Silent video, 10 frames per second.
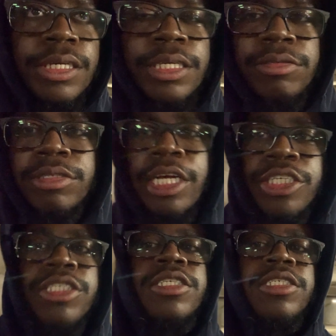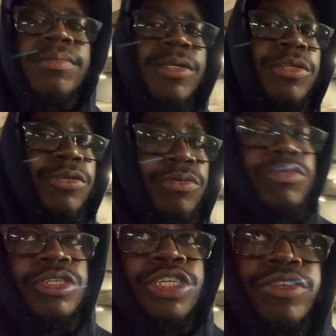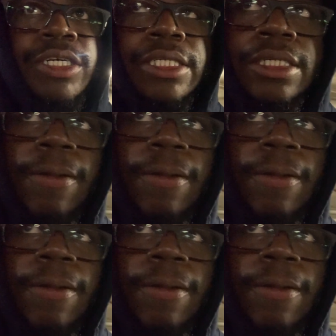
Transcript: is that I just did something new to the truck.